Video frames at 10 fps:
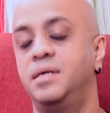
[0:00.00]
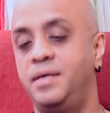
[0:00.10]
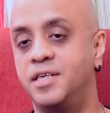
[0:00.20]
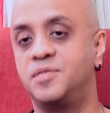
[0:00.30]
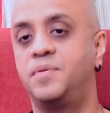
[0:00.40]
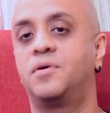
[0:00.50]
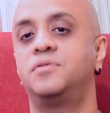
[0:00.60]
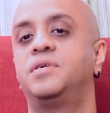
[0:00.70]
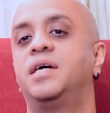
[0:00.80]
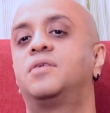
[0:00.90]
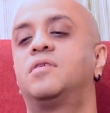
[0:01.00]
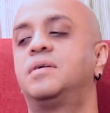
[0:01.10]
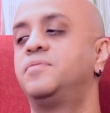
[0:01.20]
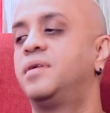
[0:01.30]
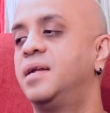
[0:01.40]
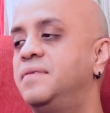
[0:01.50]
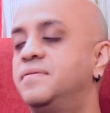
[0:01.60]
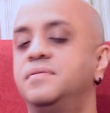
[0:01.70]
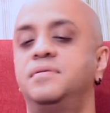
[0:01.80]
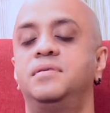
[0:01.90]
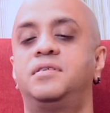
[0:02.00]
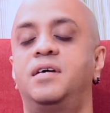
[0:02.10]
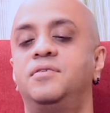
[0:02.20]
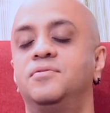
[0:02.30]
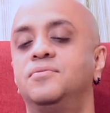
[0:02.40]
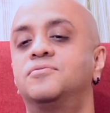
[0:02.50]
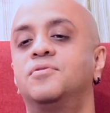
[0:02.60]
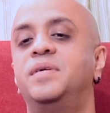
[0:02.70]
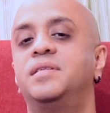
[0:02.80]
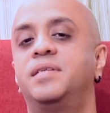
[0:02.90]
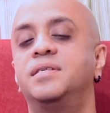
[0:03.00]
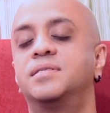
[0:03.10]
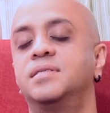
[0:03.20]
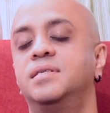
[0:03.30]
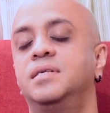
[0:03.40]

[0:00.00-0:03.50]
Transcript: yes, because you get caught up with life, trying to do so many things.